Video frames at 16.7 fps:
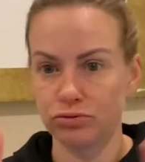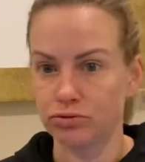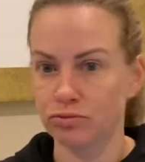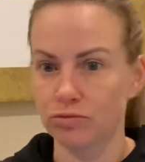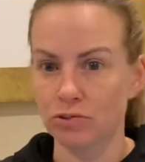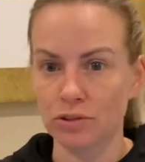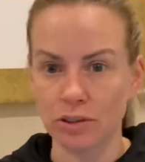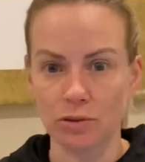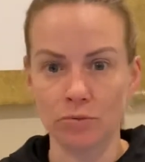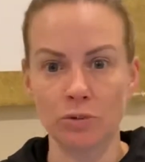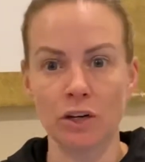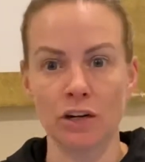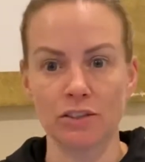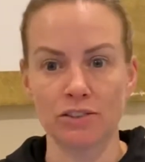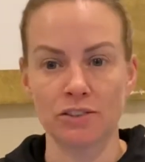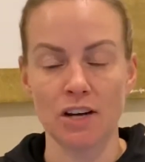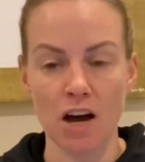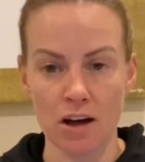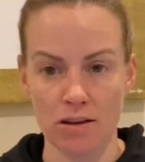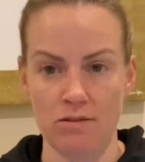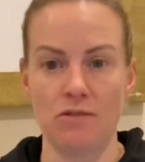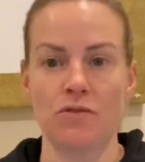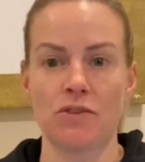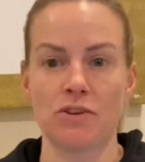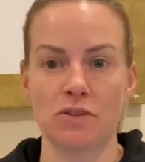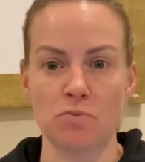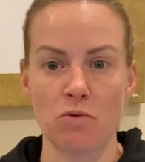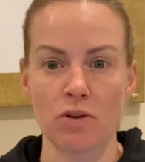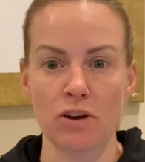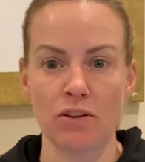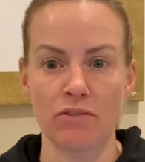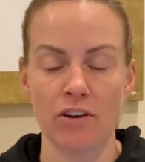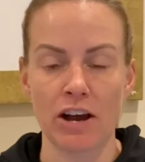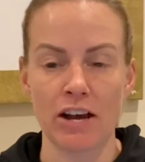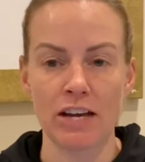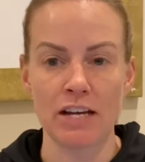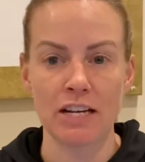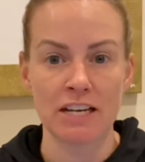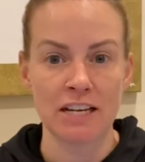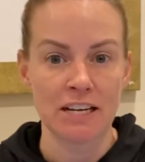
we, we are done at this point, right?